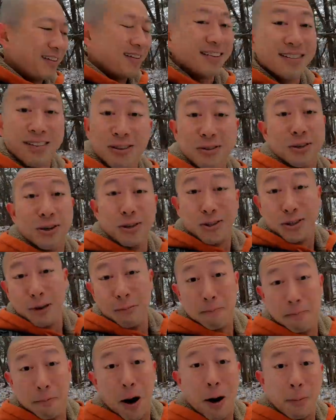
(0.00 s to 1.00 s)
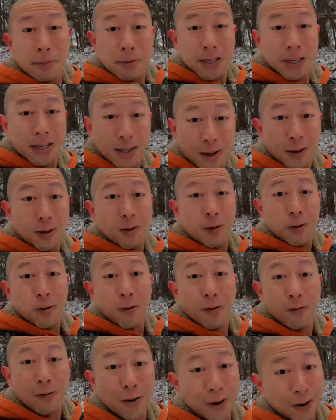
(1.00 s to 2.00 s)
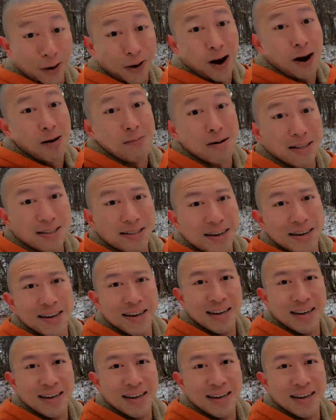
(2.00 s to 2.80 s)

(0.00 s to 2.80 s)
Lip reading: So seriously, props to you for your comment.